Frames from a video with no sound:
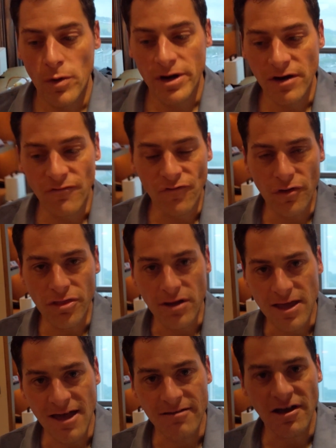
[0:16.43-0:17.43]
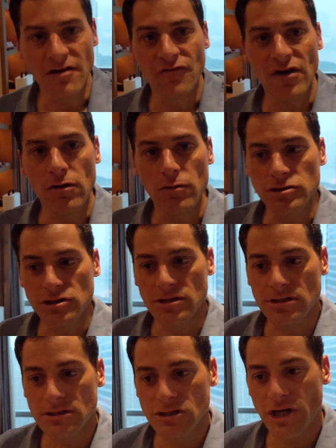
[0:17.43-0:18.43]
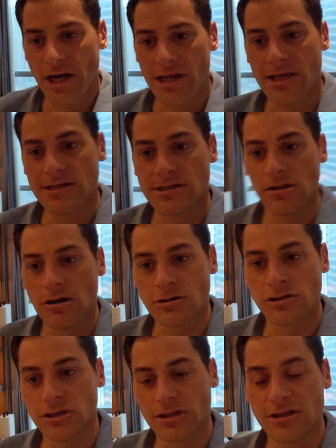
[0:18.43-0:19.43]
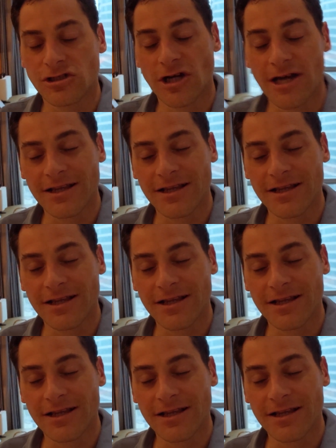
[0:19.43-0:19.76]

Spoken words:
We're here for the Canton Fair, which is China's largest